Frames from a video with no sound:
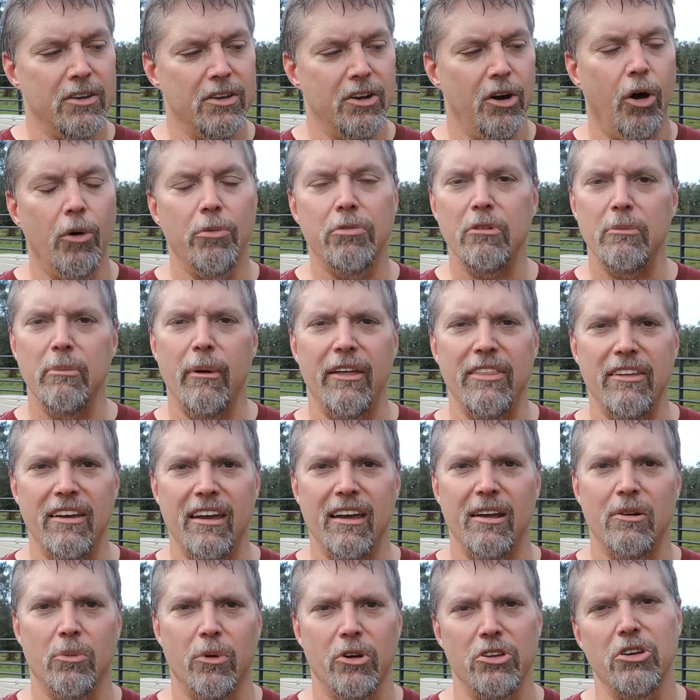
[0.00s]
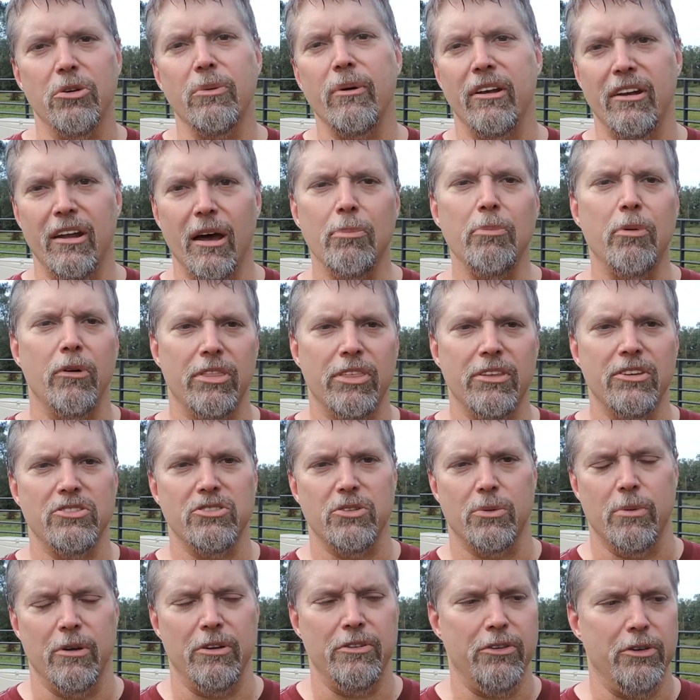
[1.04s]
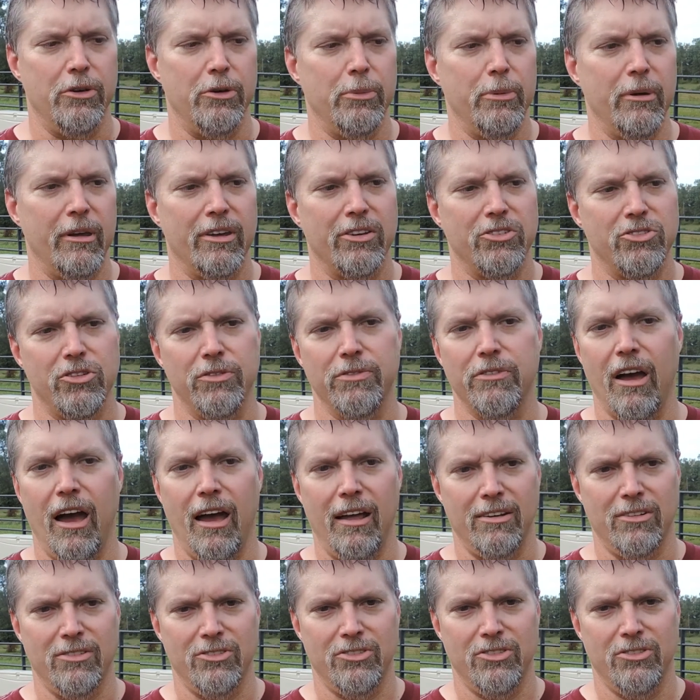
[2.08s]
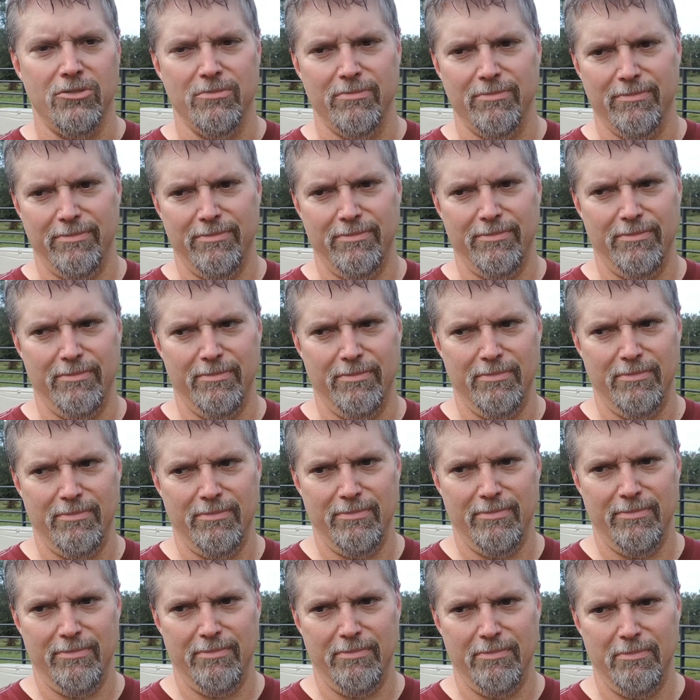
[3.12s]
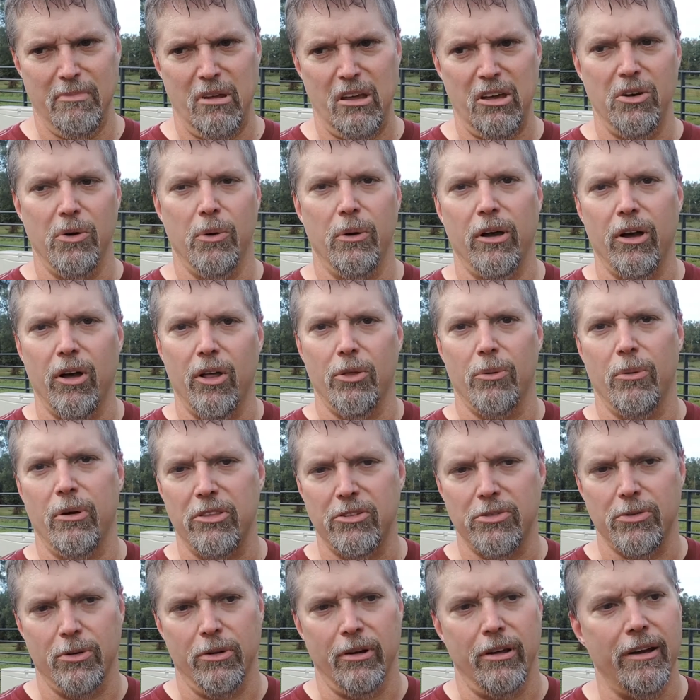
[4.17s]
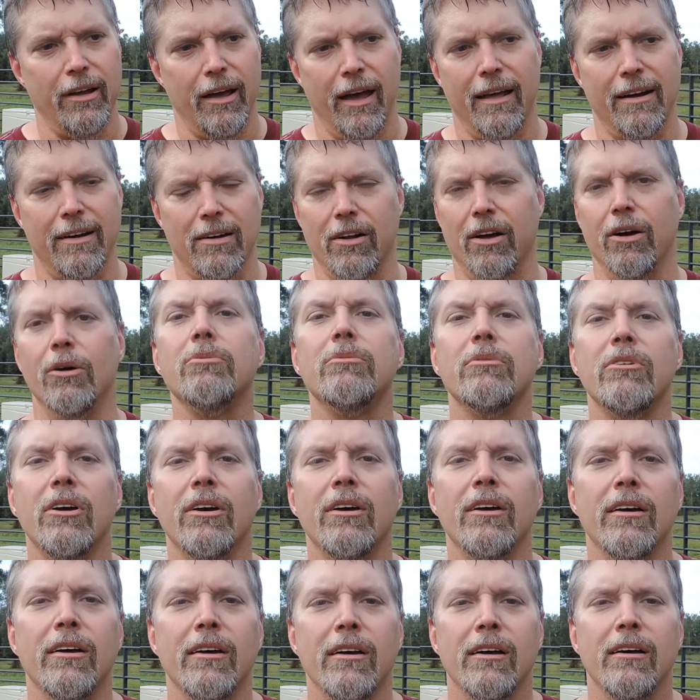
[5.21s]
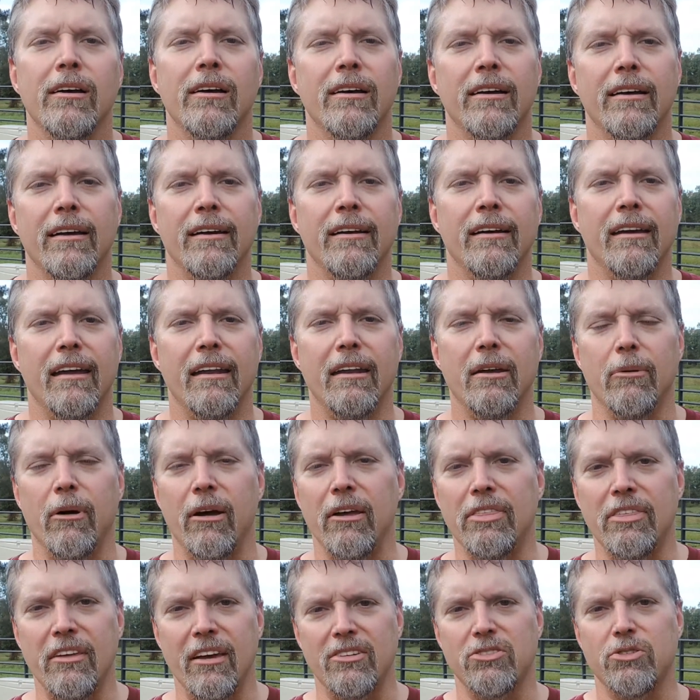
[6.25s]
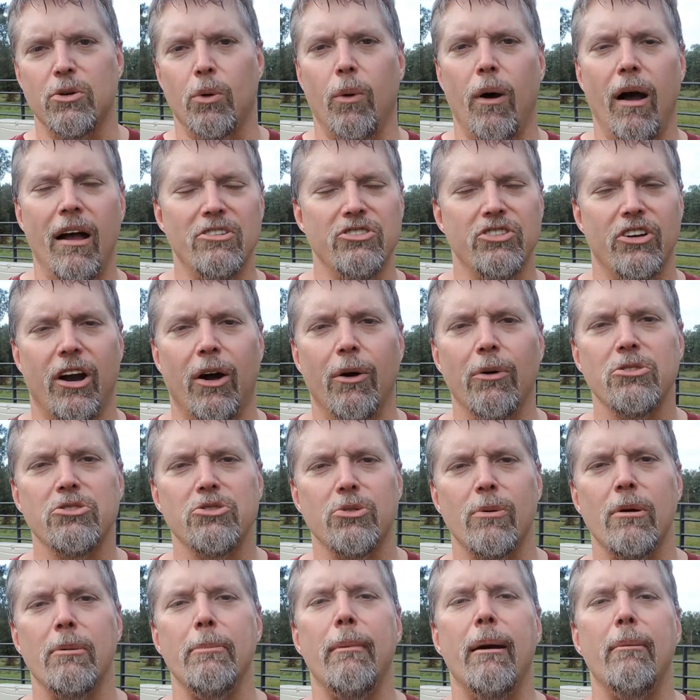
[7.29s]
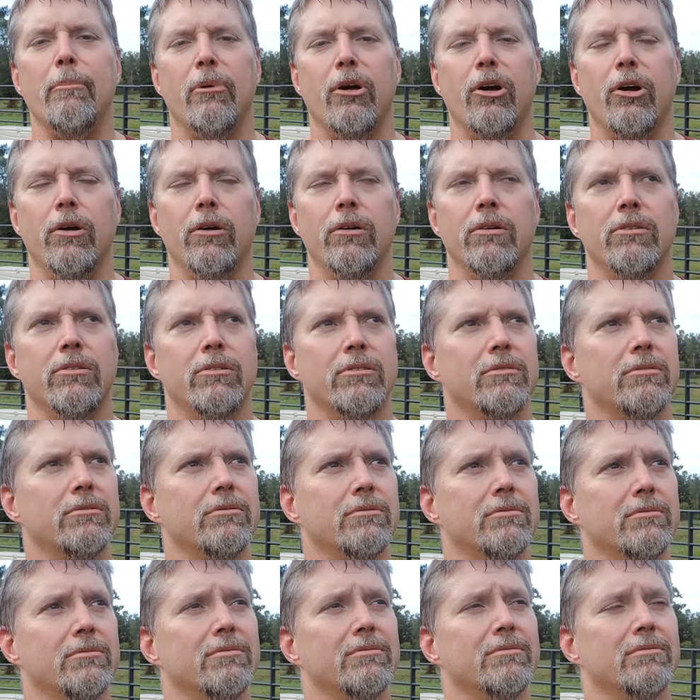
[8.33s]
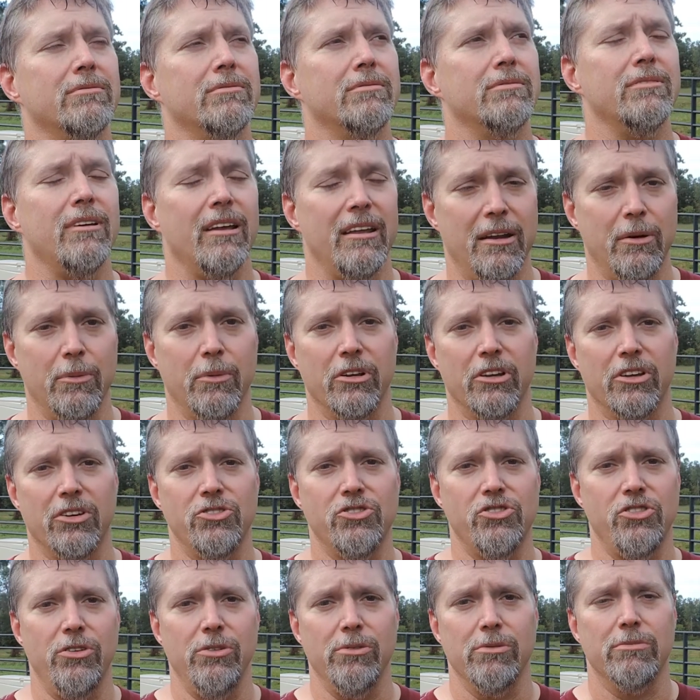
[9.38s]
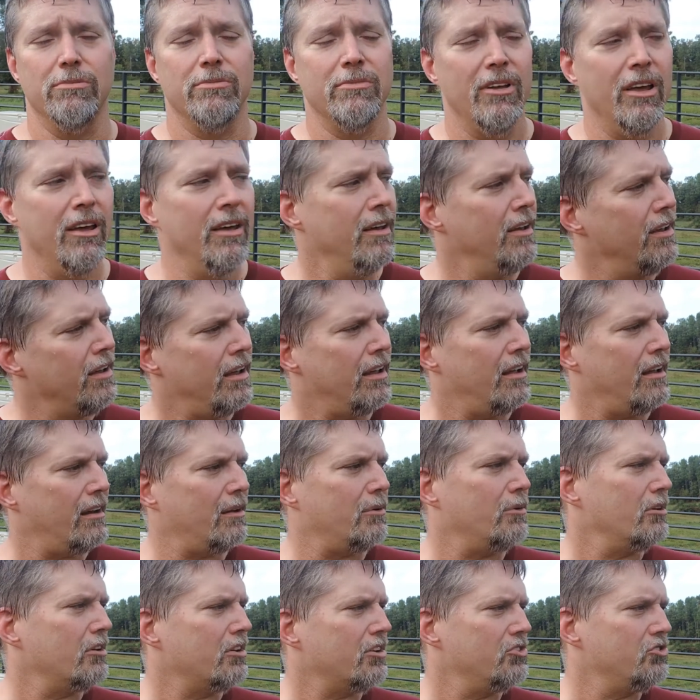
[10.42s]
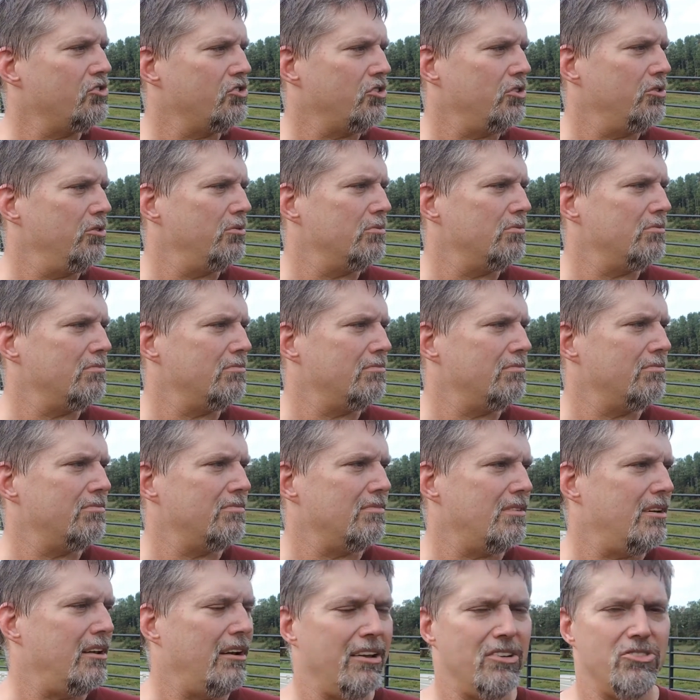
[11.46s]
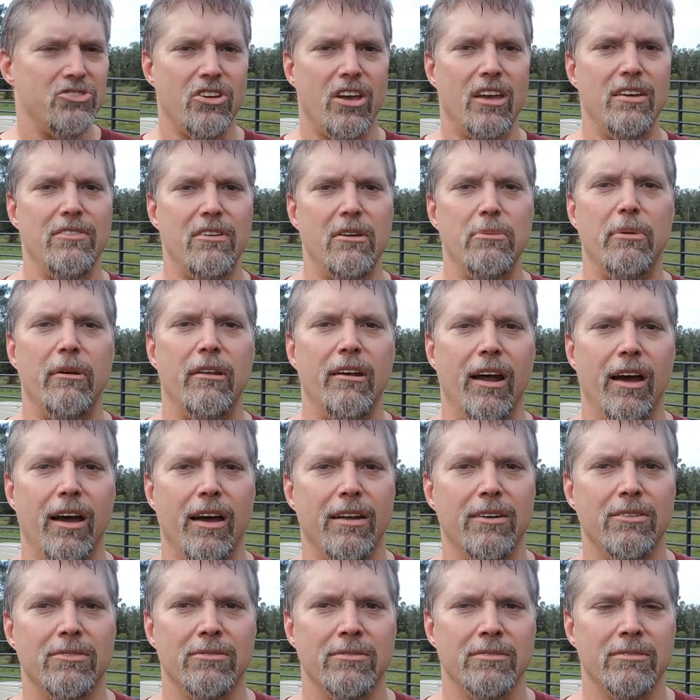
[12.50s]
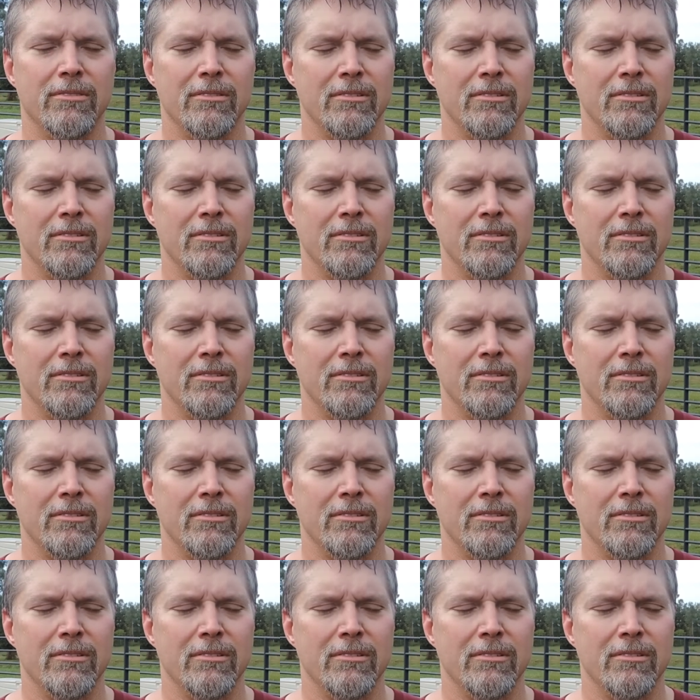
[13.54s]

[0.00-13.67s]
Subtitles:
You know, hopefully by the end, what you end up with is a review, because you've gotten me going all the way through it. I don't know. Anyway, thanks for watching. Always remember, anyone can shoot. Anyone can shoot an HK VP9.